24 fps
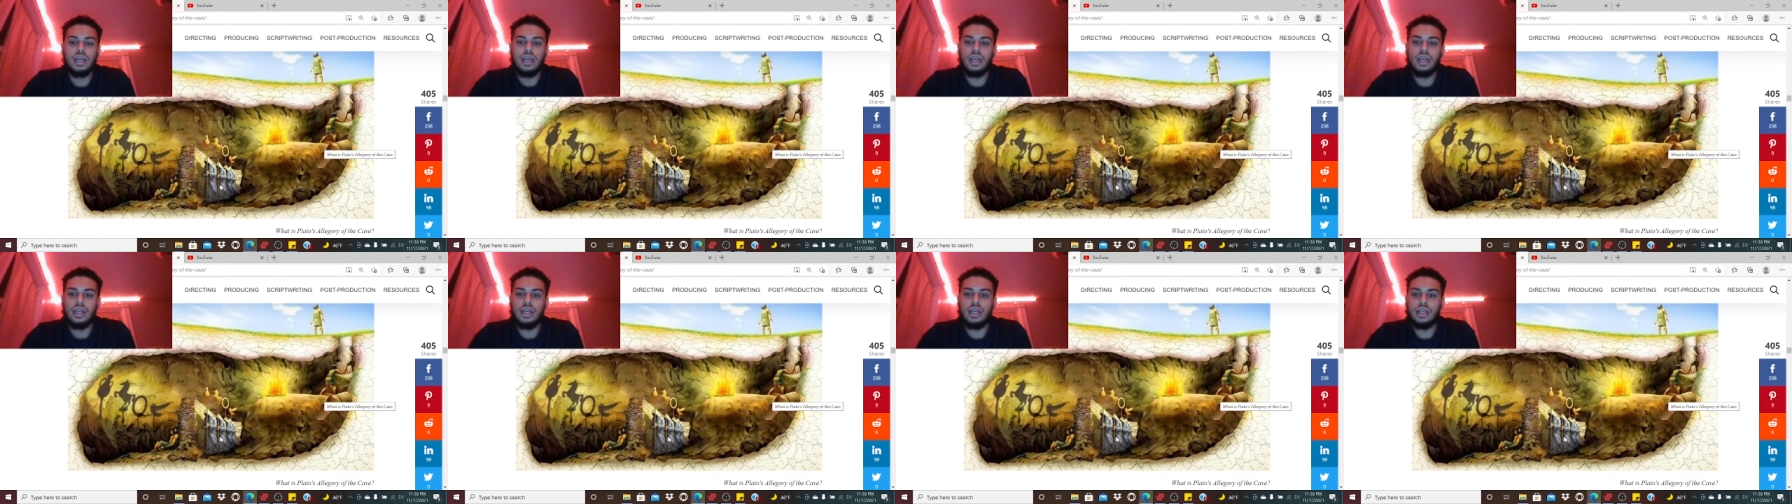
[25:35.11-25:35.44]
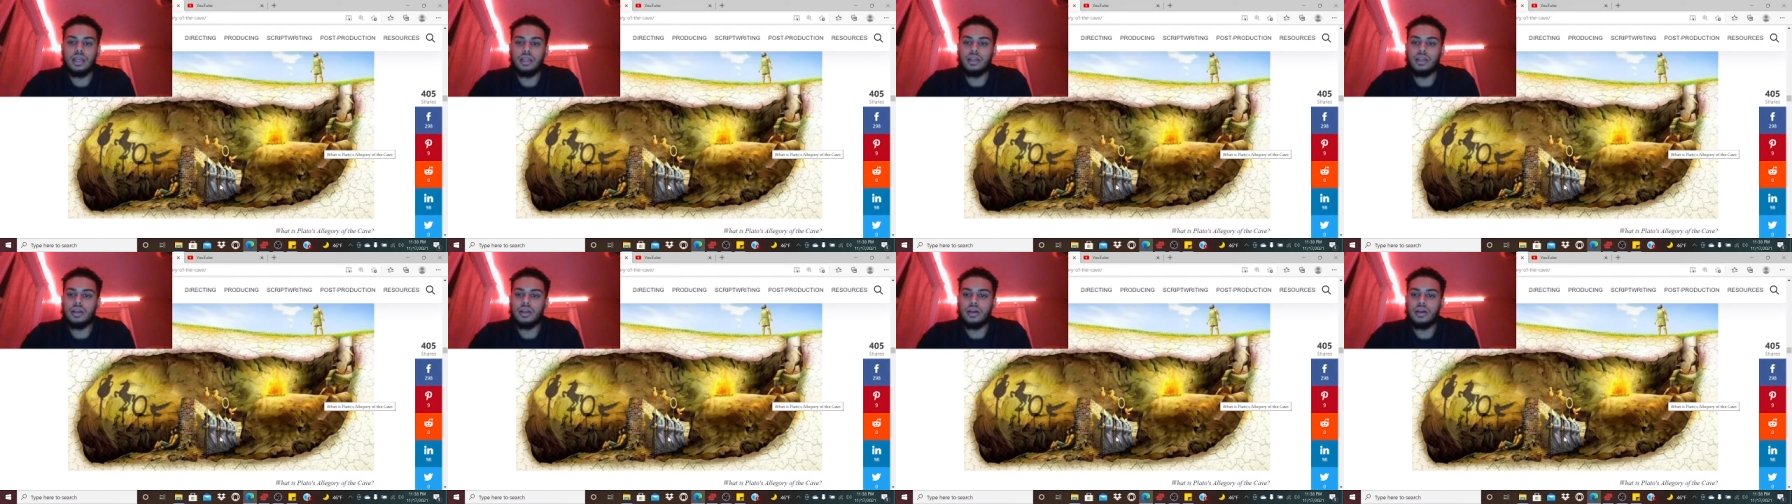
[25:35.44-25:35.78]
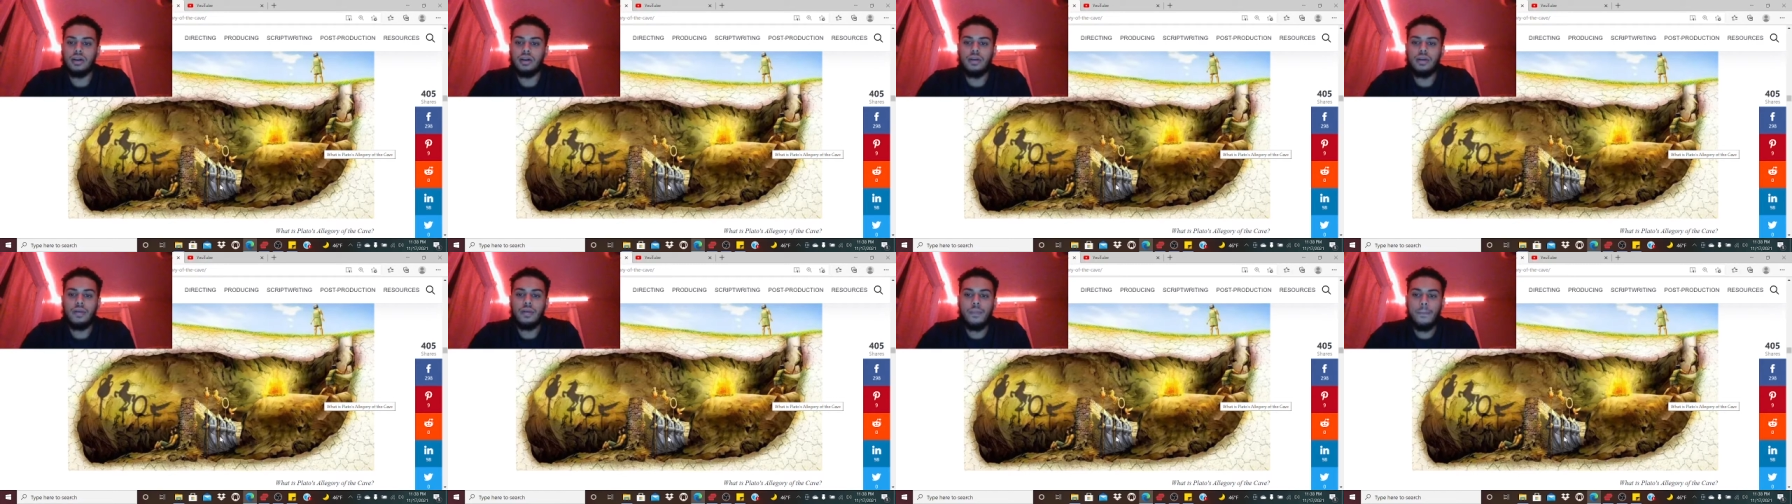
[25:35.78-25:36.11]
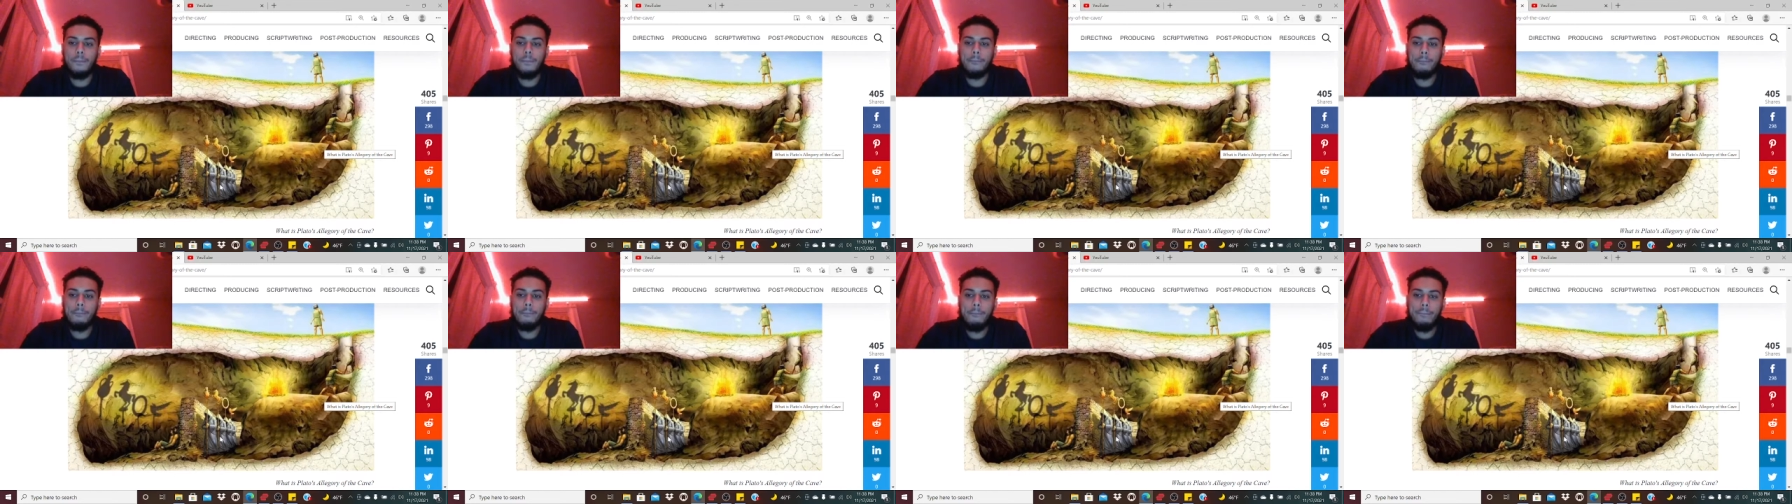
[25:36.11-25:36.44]
and
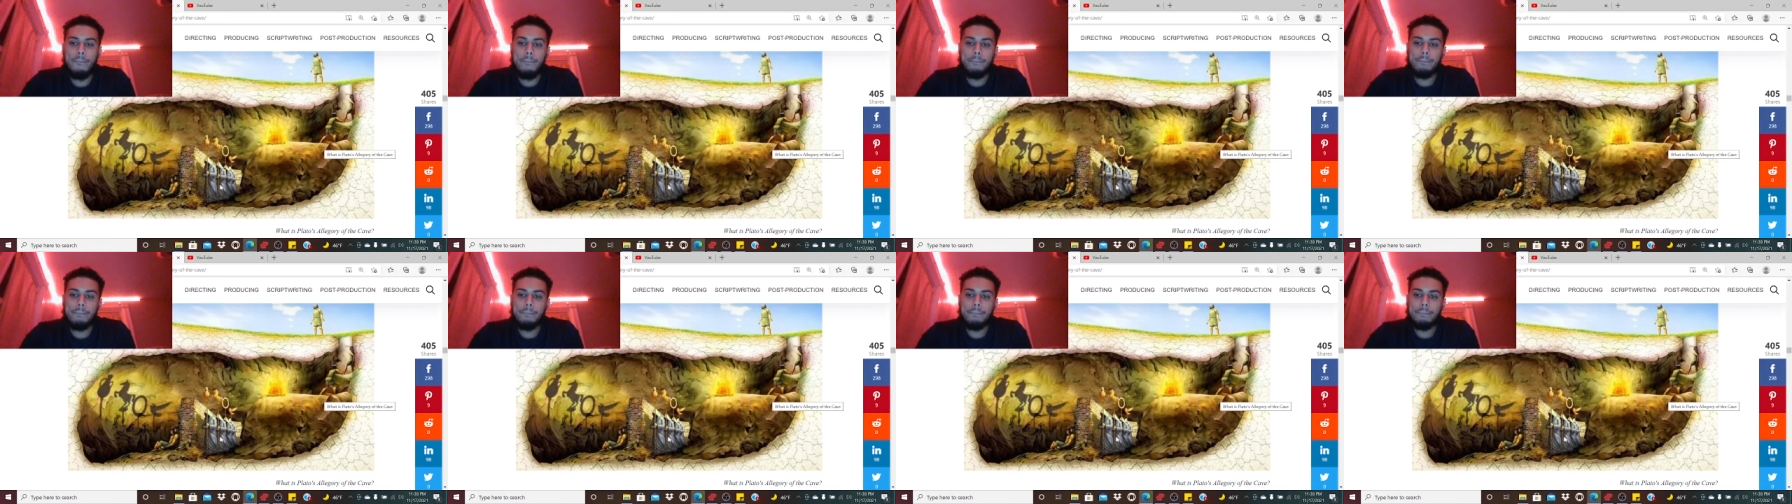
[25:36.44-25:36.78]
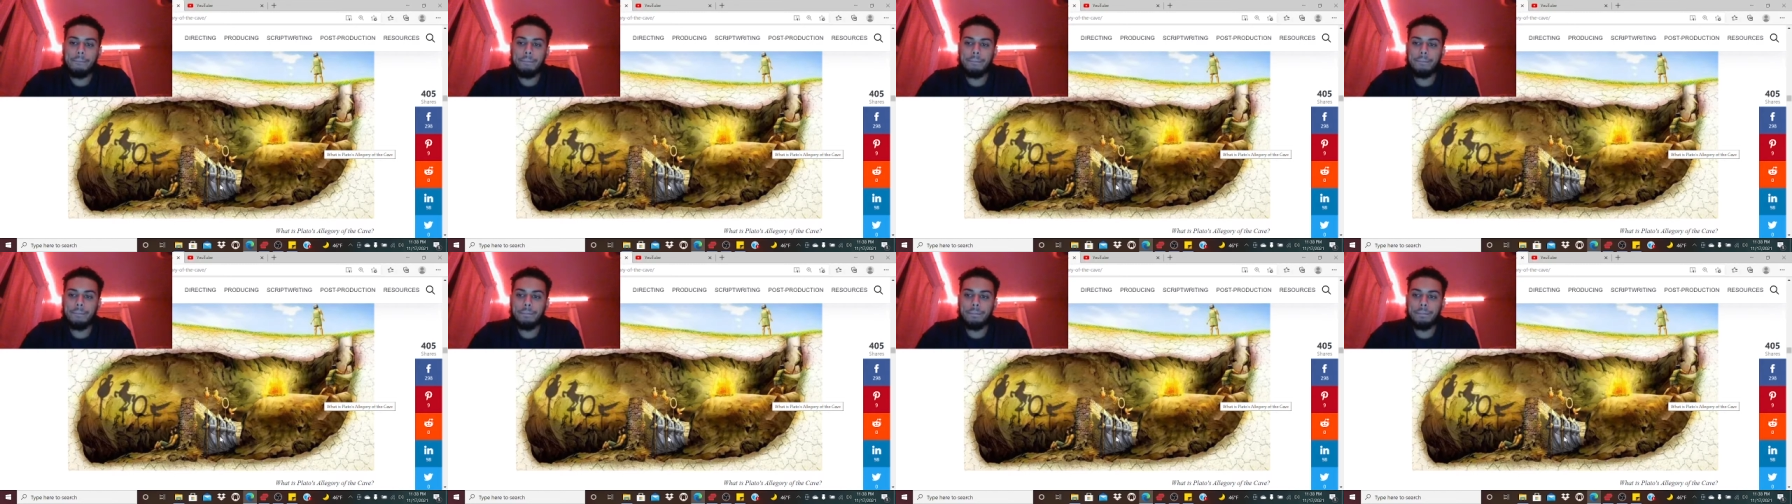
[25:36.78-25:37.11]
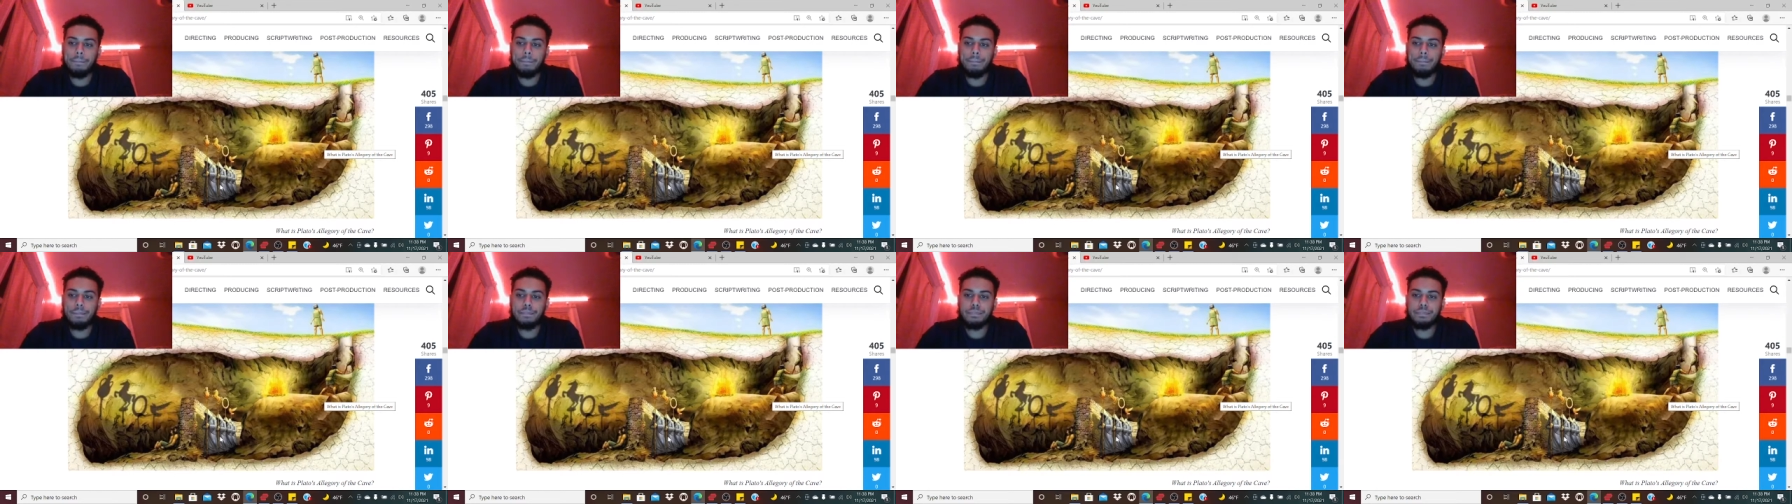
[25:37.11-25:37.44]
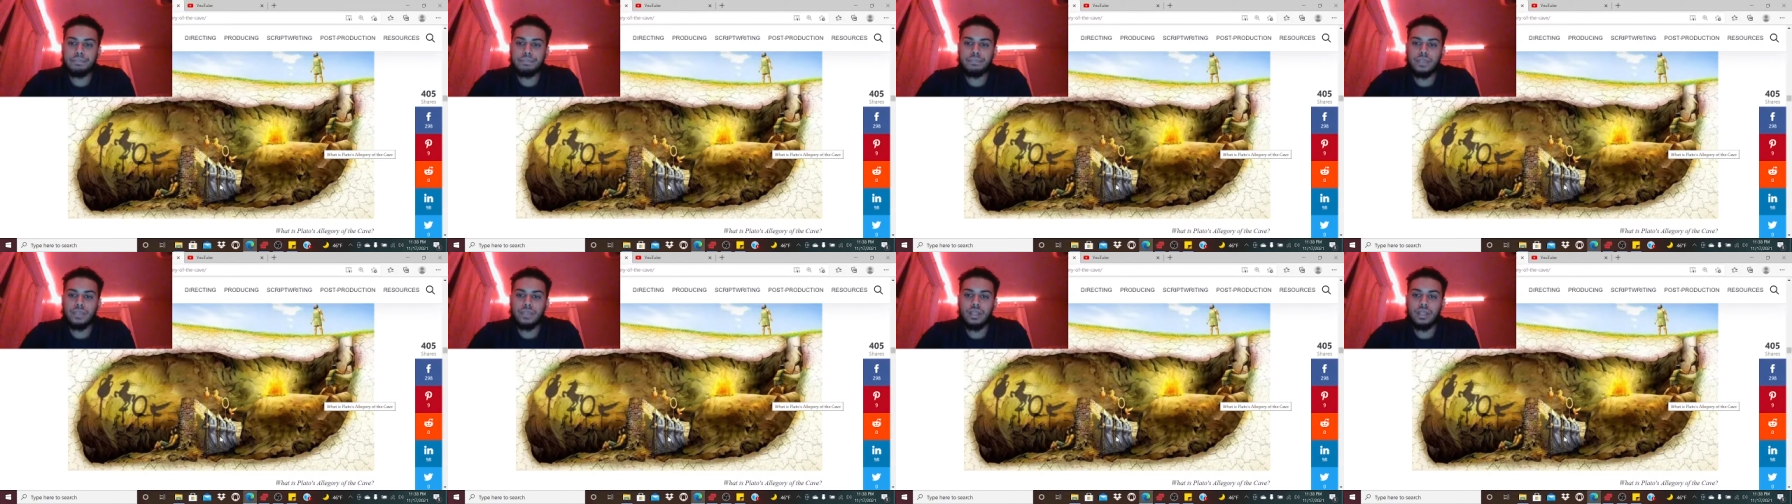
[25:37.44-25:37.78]
um,
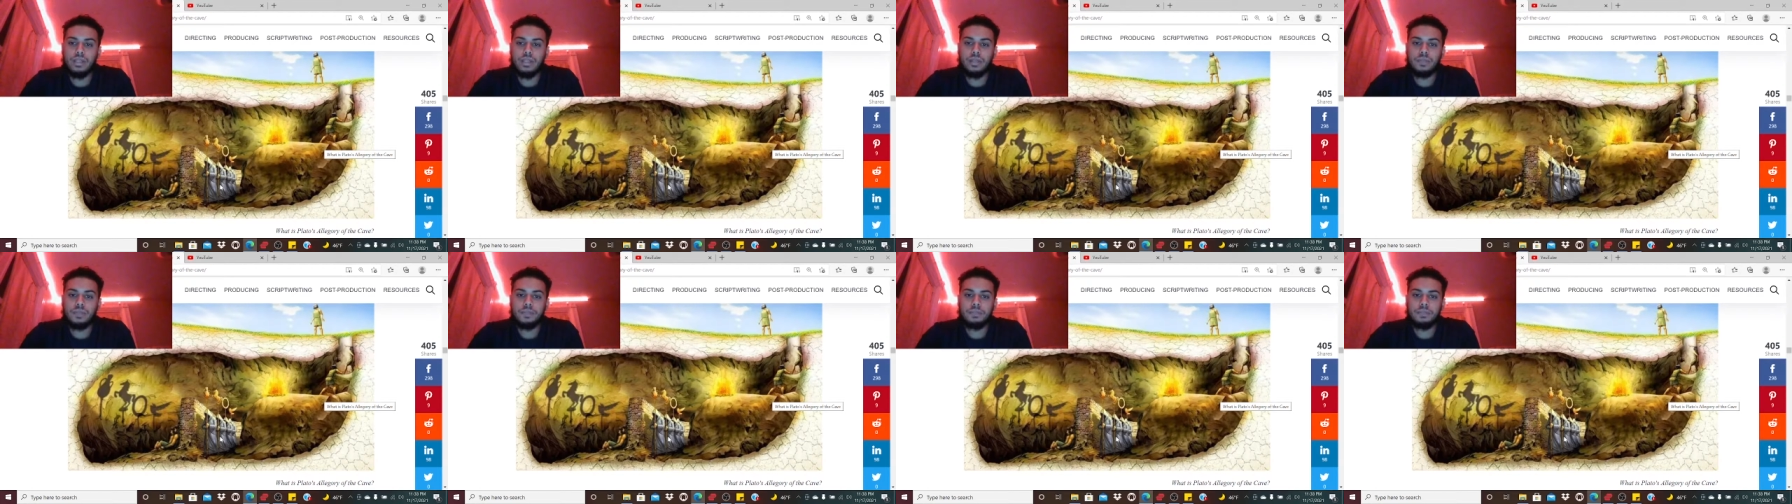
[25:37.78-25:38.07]
yeah,